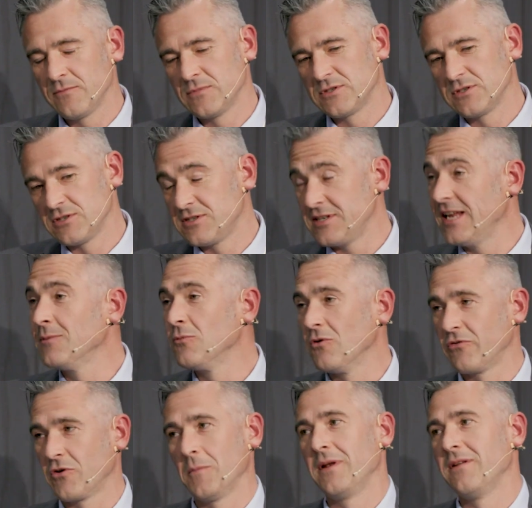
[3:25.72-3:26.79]

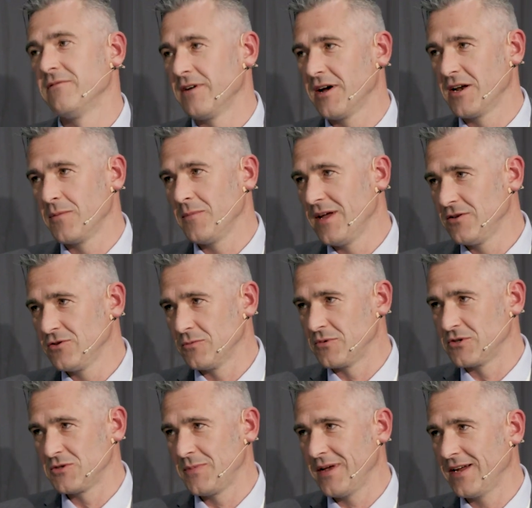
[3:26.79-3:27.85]
sustainable from an environmental
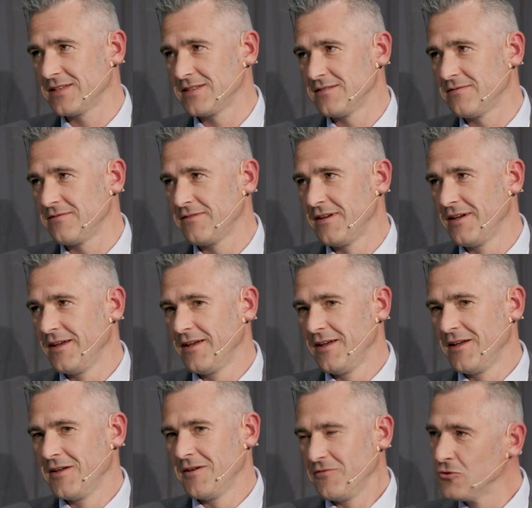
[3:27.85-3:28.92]
perspective
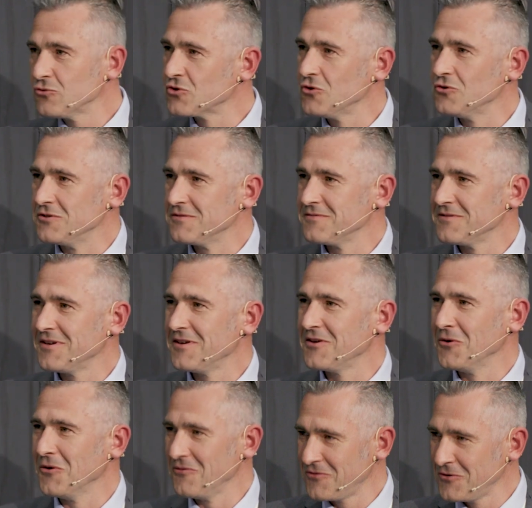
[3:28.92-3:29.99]
feels good.
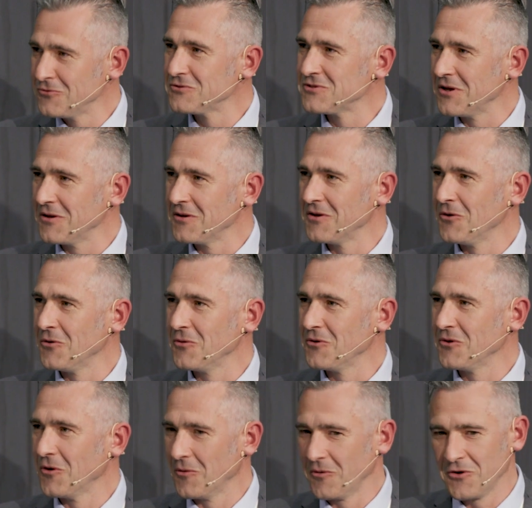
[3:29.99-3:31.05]
Yeah. It feels like,
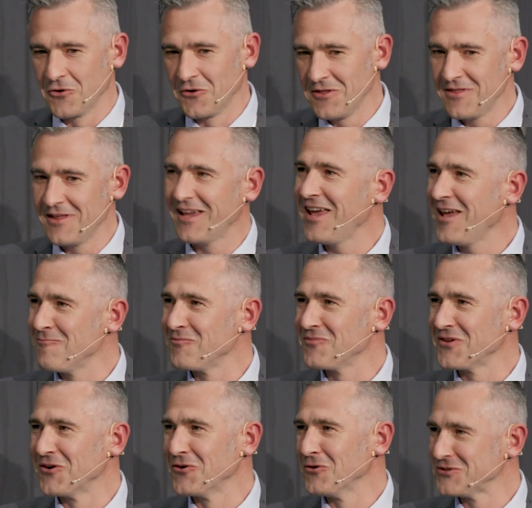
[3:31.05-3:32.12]
you're in the game.
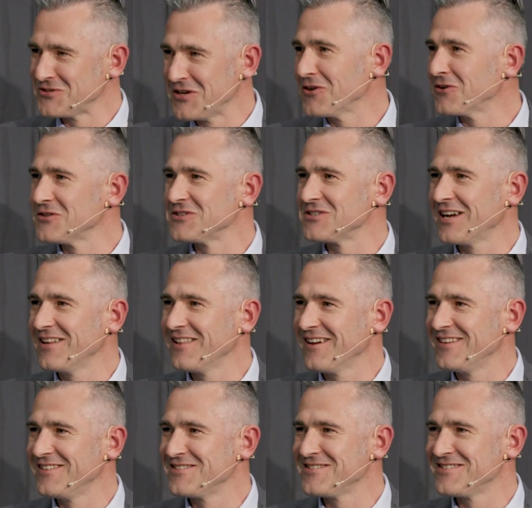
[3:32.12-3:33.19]
You're not sitting on the
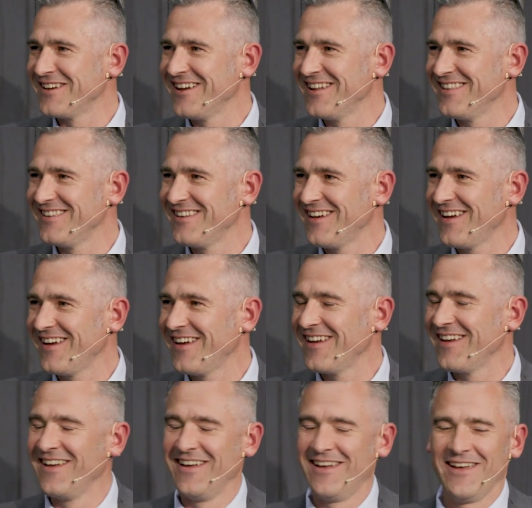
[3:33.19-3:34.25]
sidelines. And,
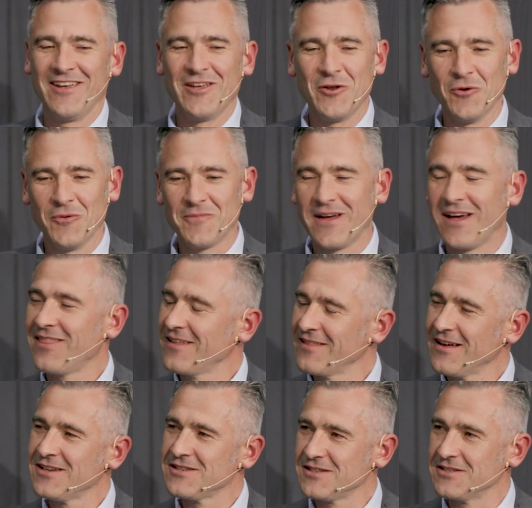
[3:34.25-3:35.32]
I think
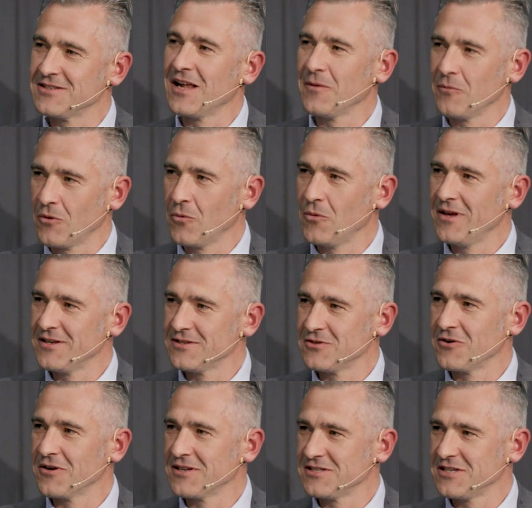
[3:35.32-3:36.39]
that's exactly where we as
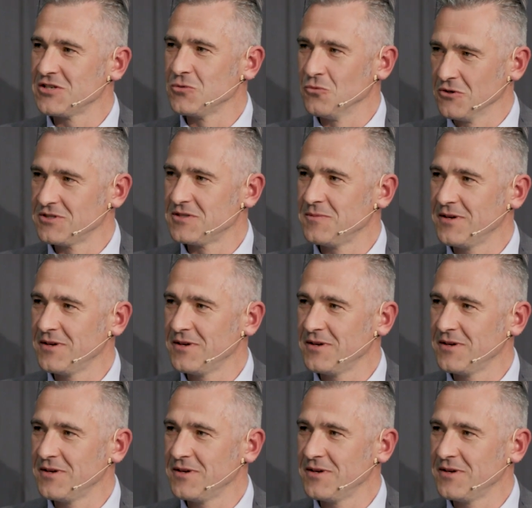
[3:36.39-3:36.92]
an organisation want to